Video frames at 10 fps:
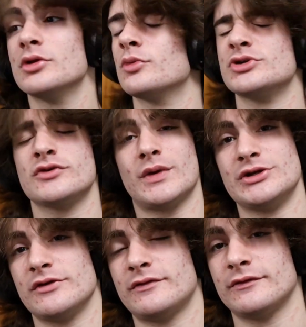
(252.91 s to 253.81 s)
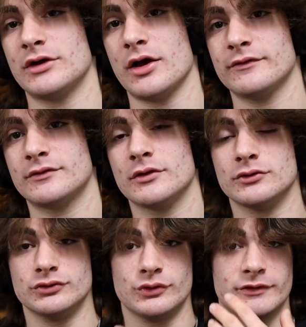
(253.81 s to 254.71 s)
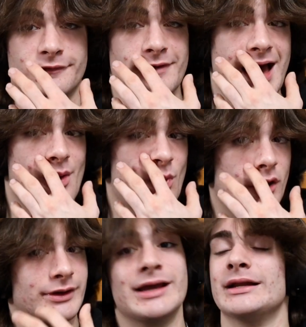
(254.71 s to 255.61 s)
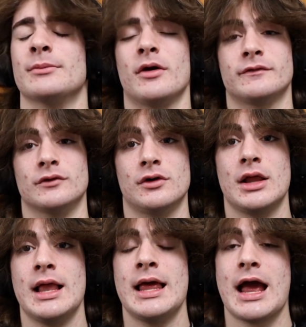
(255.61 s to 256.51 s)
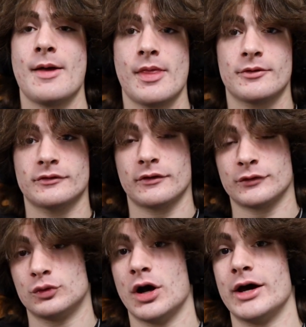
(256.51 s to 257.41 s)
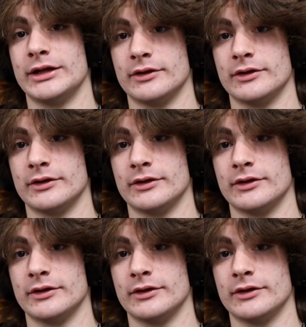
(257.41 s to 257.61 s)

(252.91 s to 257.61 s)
which is what I just discussed, losing fat while gaining muscle, and then there's also cutting.